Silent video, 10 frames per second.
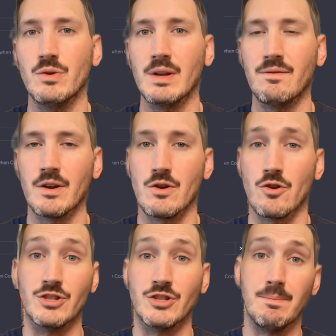configure
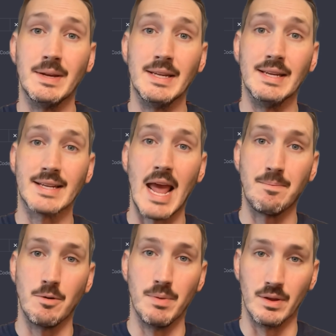your GPT's
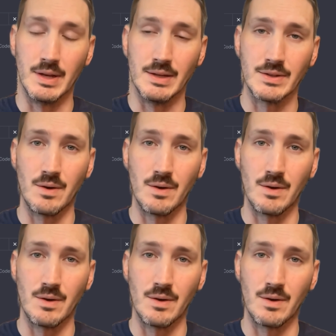capabilities.